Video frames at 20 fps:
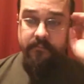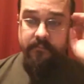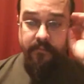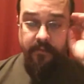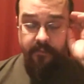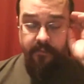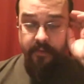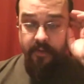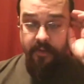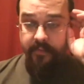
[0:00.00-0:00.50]

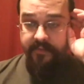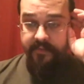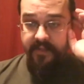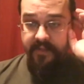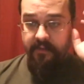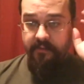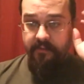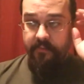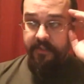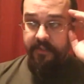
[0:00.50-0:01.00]
for the moment,
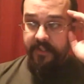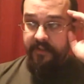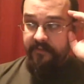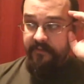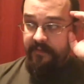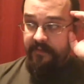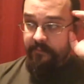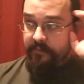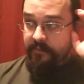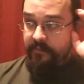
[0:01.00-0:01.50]
they don't really
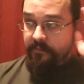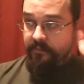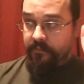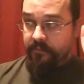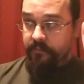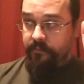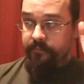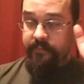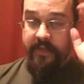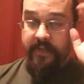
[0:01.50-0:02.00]
seem
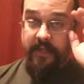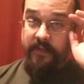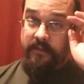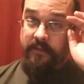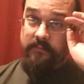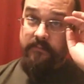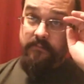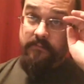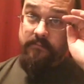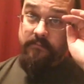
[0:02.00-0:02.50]
to
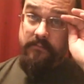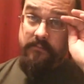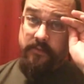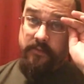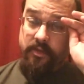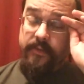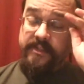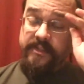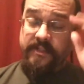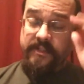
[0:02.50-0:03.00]
pay
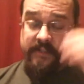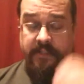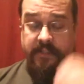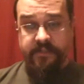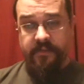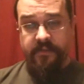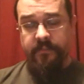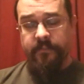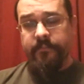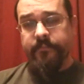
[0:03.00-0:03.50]
too much
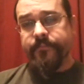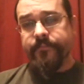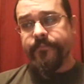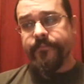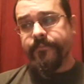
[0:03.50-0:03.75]
attention.